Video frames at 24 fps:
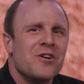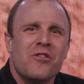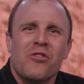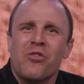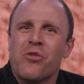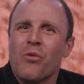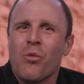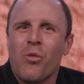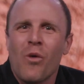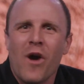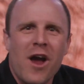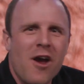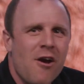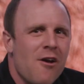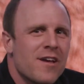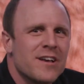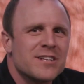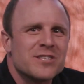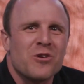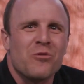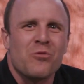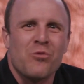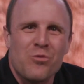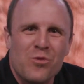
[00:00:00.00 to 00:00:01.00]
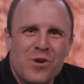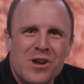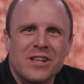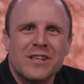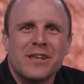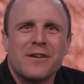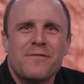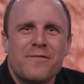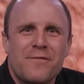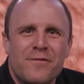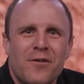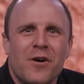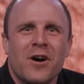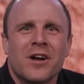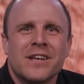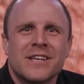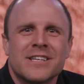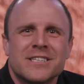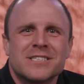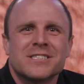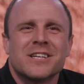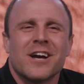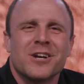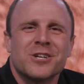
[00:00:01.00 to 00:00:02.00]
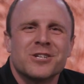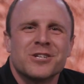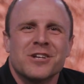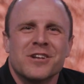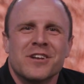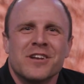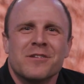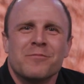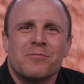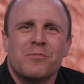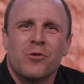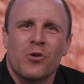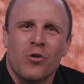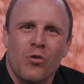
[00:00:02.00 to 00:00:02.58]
The where is a really fun discussion.